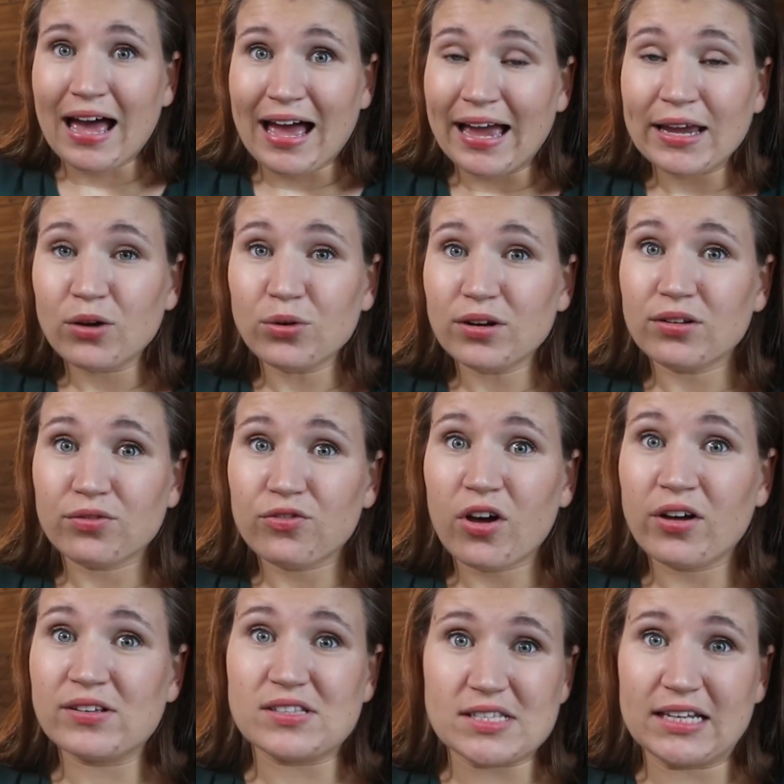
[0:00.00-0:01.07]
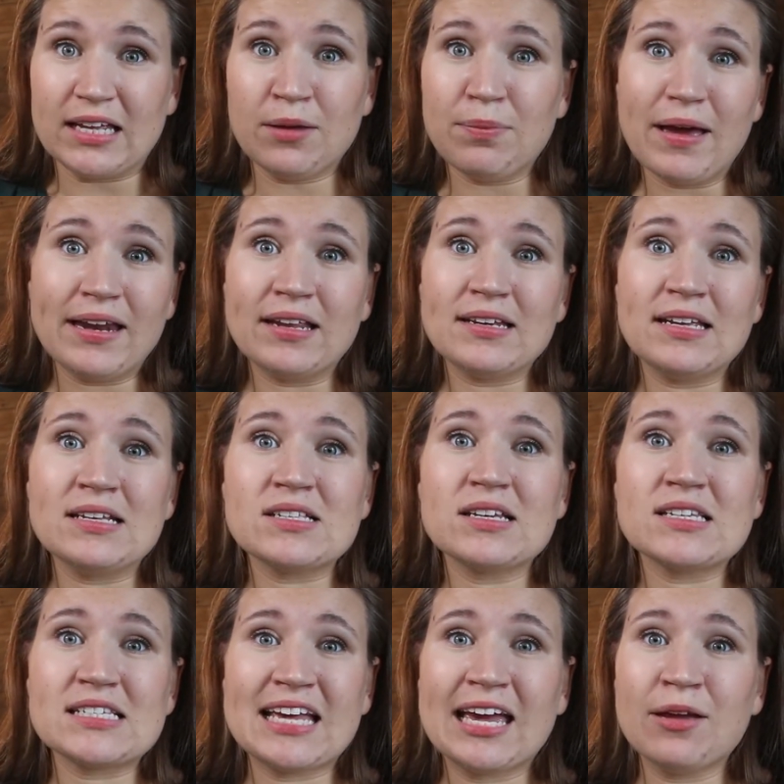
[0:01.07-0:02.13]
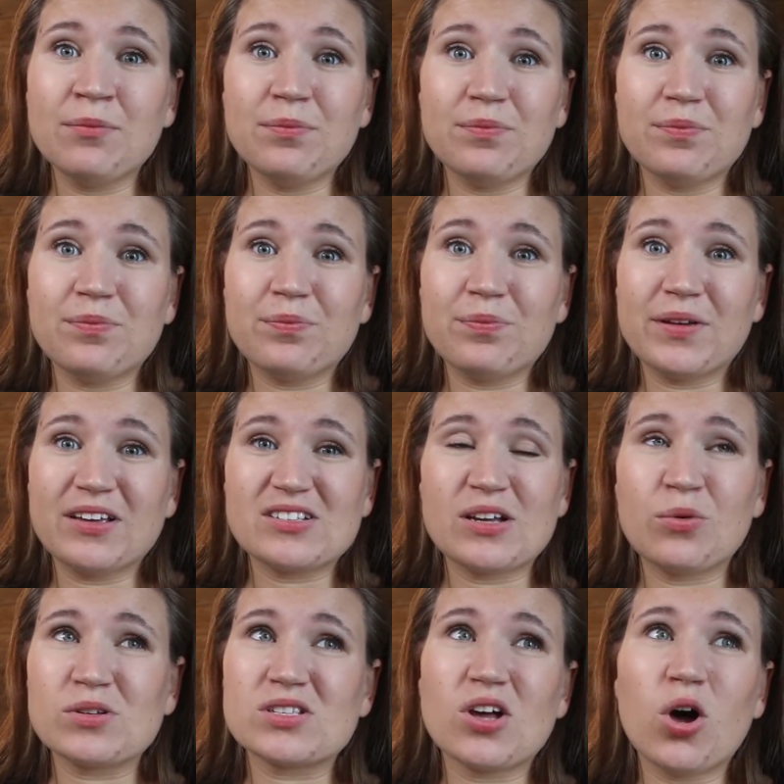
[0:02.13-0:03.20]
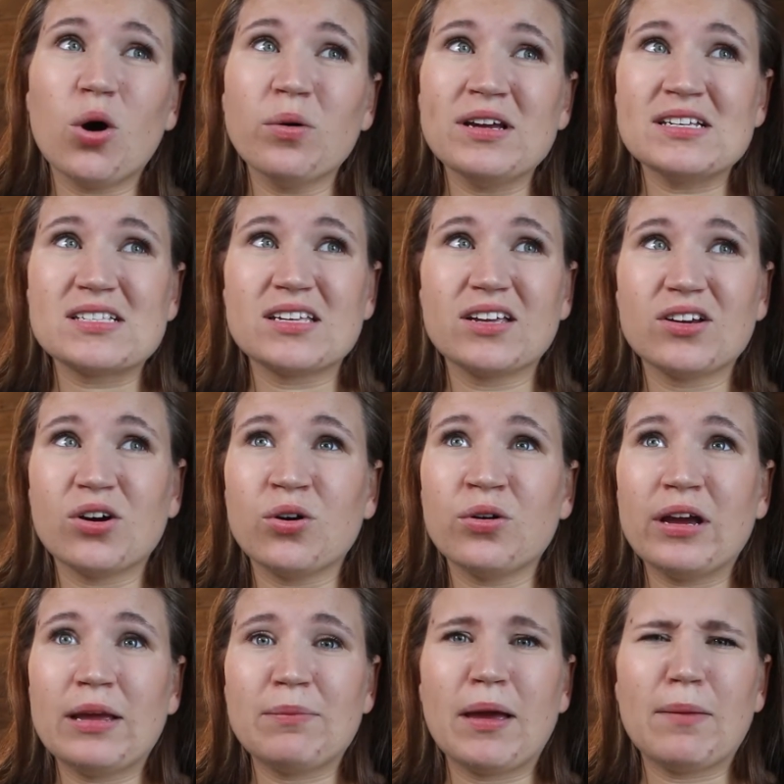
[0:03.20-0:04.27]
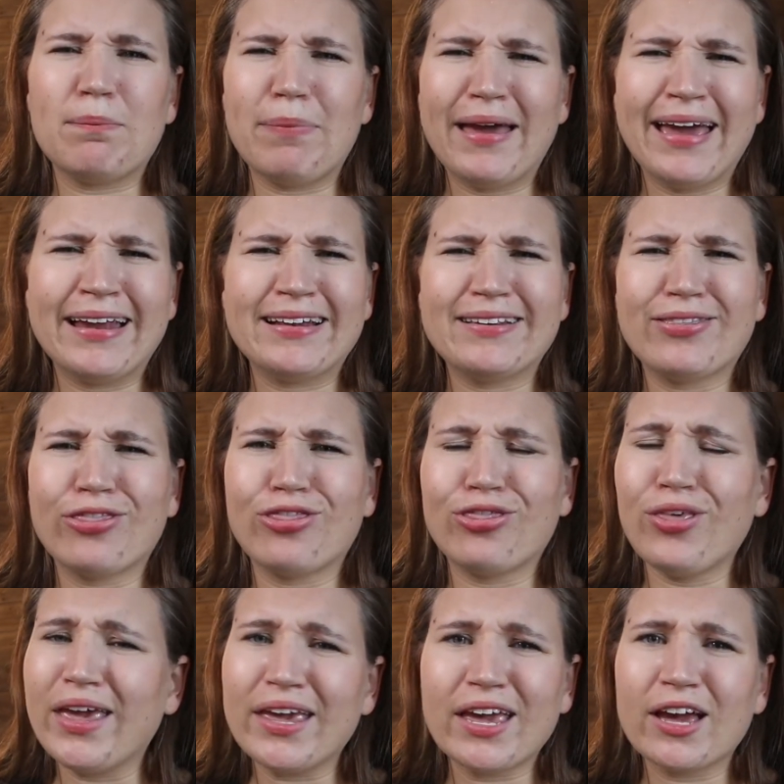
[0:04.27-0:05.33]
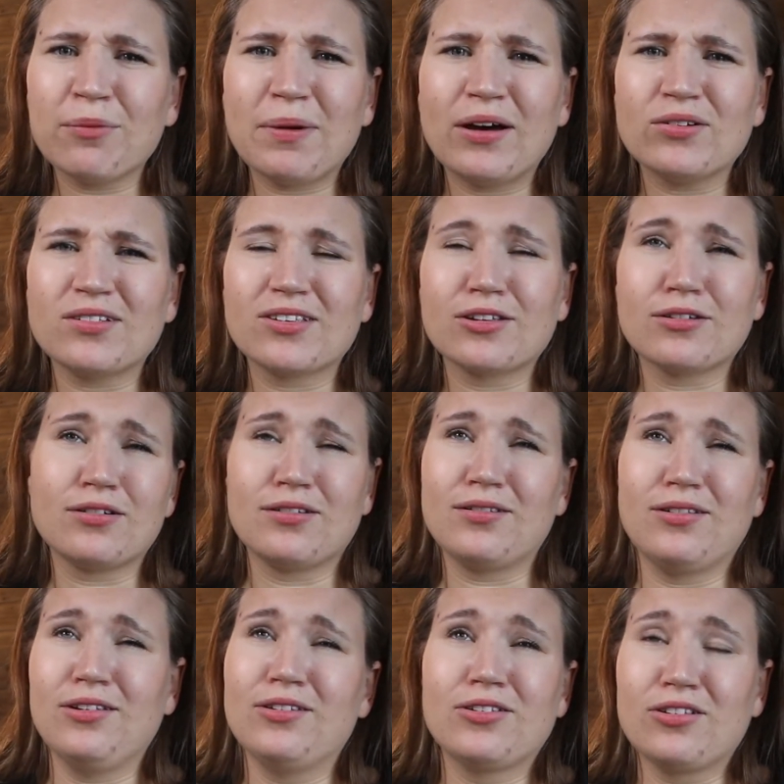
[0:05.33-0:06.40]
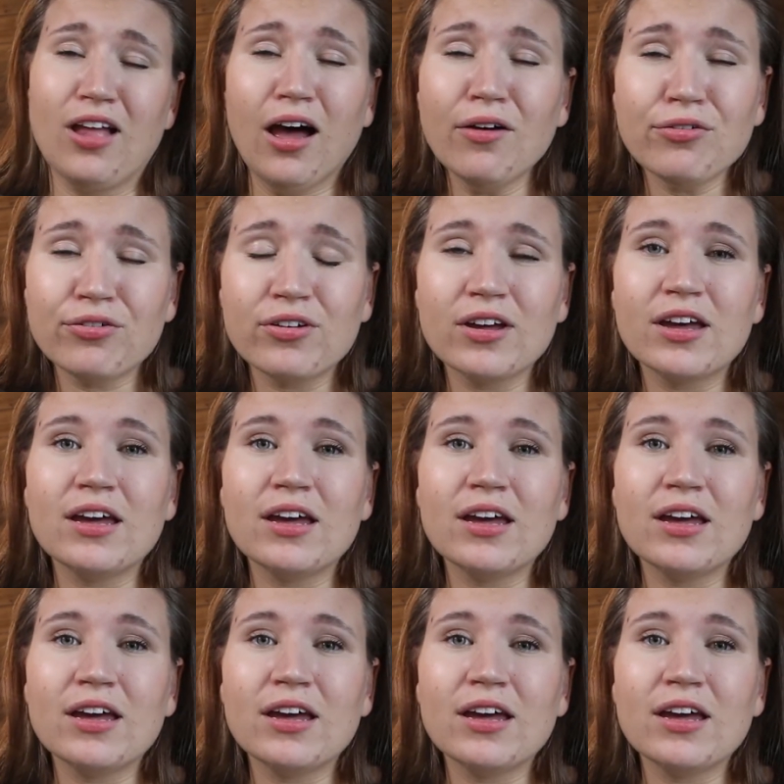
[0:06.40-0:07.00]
I couldn't fall asleep at a decent time because I was always, in my bed thinking about stuff.